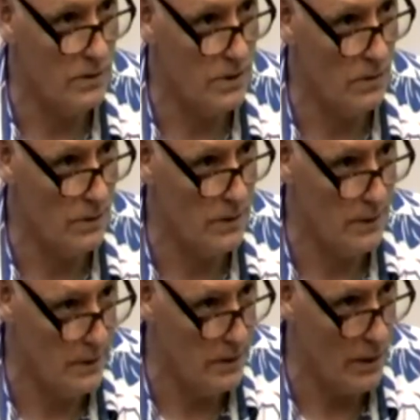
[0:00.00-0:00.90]
So
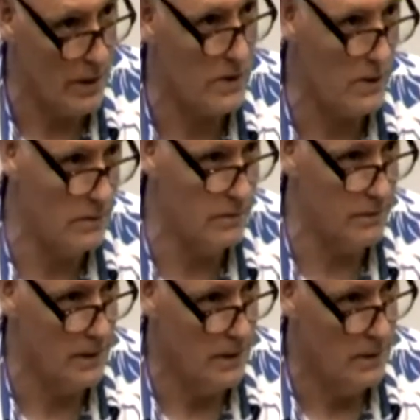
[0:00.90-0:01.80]
the question of,
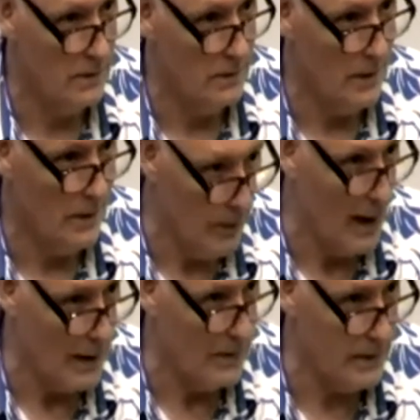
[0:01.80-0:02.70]
in
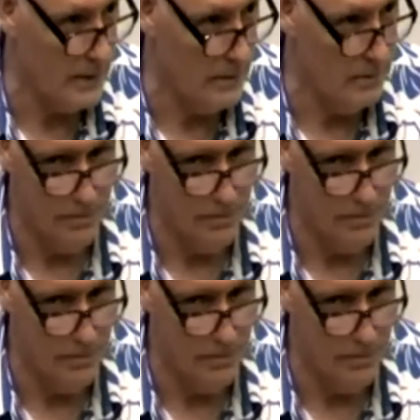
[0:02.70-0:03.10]
reality,